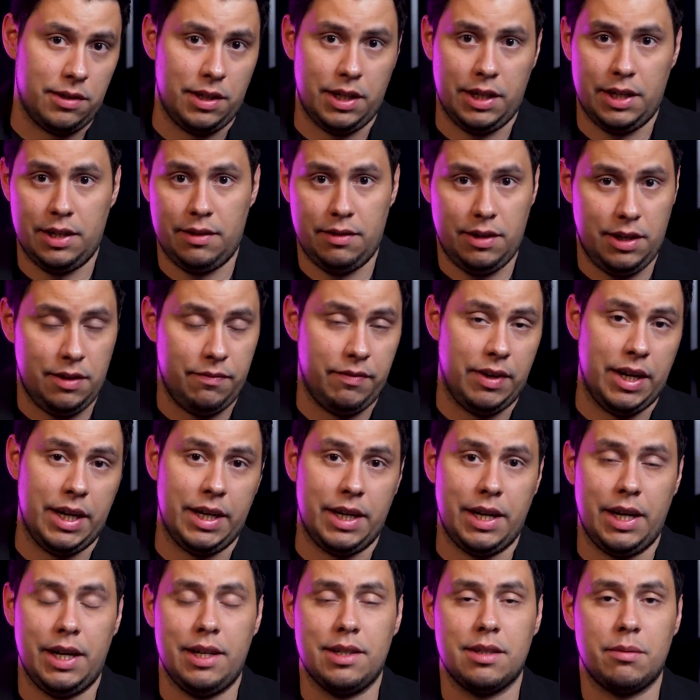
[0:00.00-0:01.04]
like in my
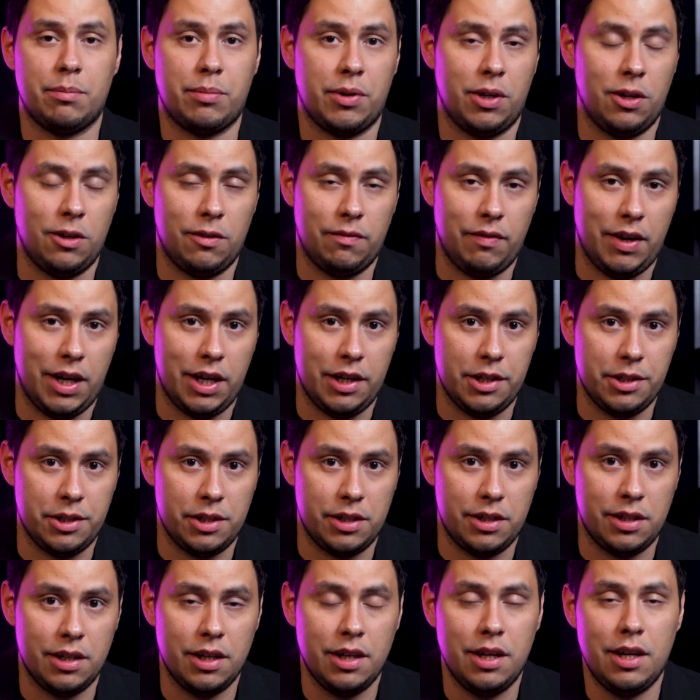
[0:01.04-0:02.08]
case, a product
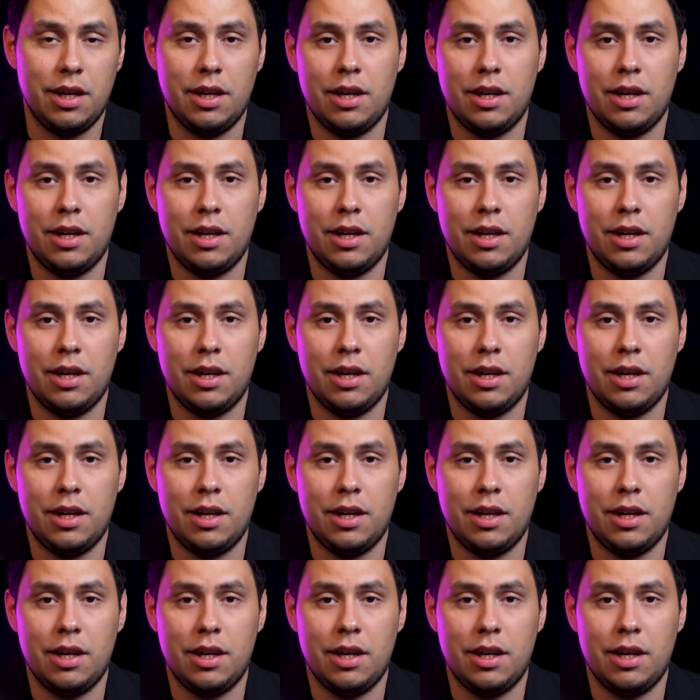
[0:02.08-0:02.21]
manager.